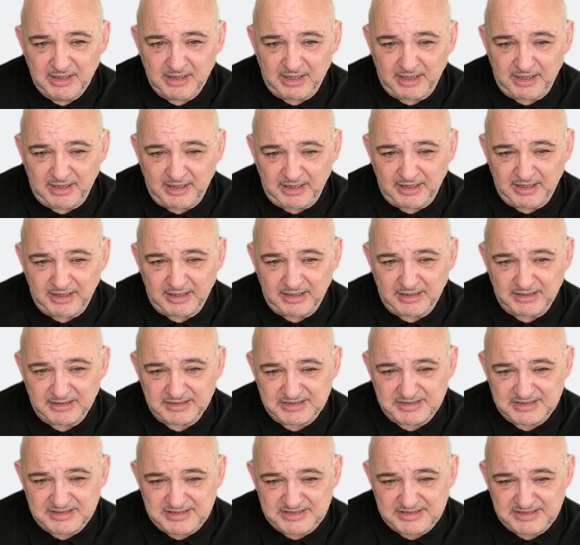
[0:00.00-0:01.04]

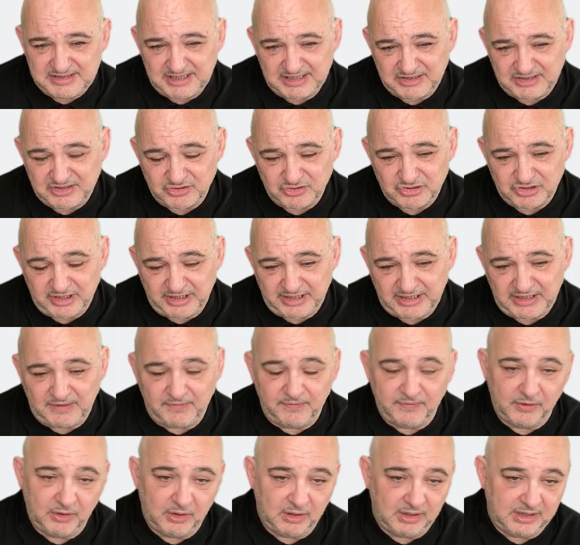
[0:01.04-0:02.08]

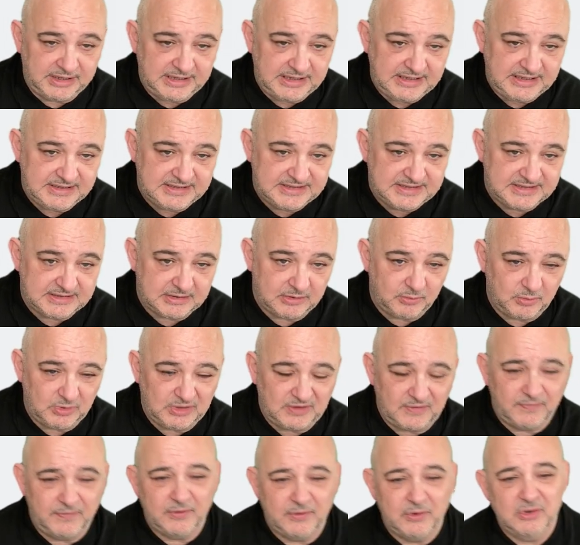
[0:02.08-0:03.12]
684 leads,
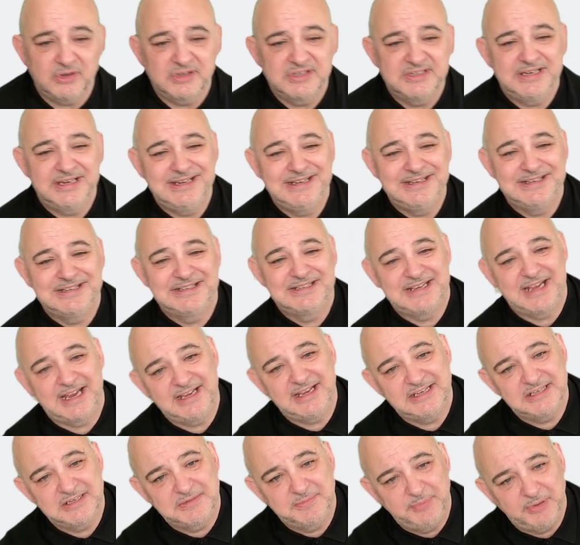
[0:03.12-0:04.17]
which 14
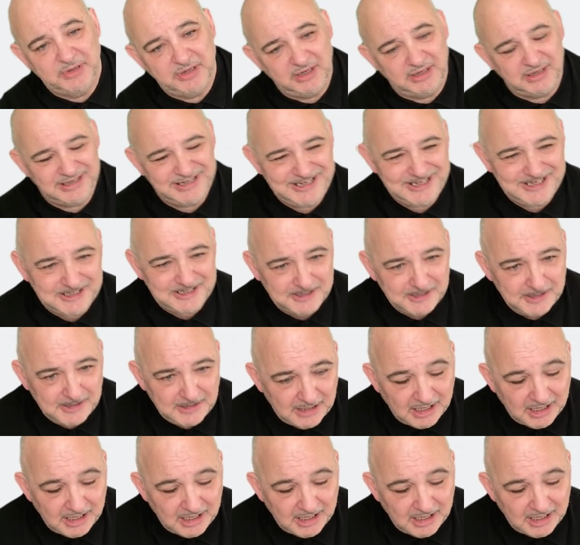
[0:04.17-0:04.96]
cents per lead,